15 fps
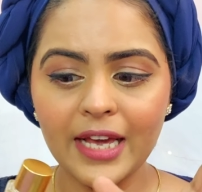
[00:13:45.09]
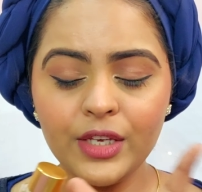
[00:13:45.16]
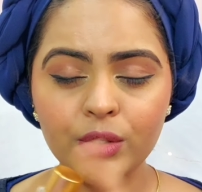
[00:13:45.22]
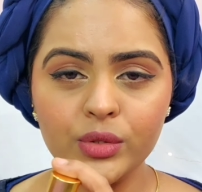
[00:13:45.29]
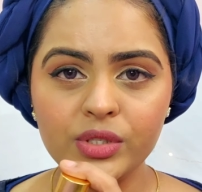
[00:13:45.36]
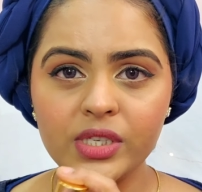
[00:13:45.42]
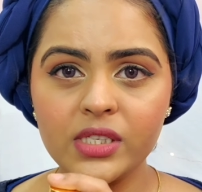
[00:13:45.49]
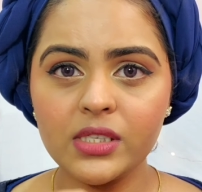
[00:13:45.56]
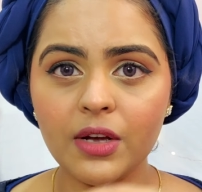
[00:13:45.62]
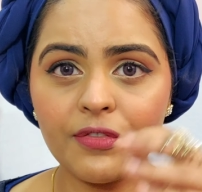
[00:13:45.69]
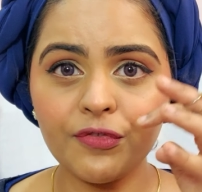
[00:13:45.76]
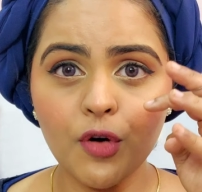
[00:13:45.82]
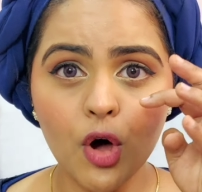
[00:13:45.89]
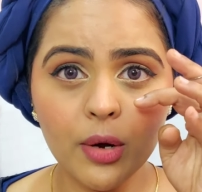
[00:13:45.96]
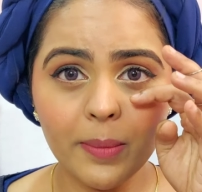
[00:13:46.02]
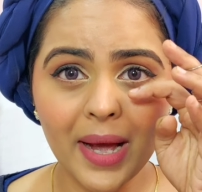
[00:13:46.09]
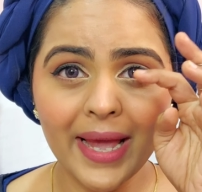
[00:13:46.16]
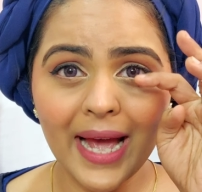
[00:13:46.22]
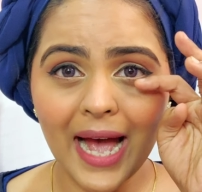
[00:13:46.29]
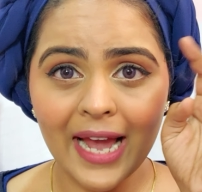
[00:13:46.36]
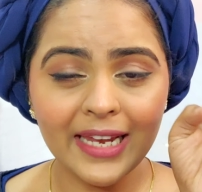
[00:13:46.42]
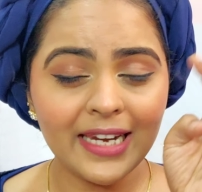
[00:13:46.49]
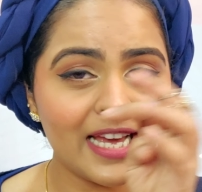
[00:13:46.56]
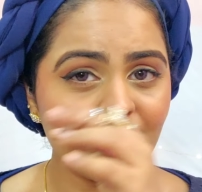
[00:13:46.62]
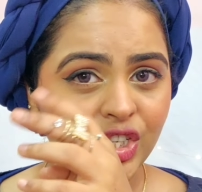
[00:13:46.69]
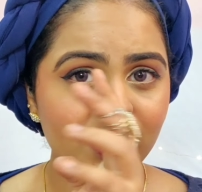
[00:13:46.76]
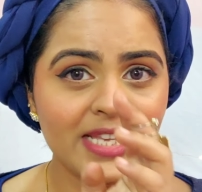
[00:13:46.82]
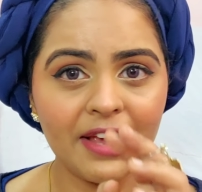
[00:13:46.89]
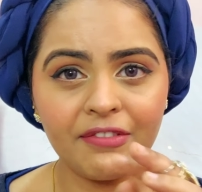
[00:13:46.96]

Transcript: i use this uh, for my eyelashes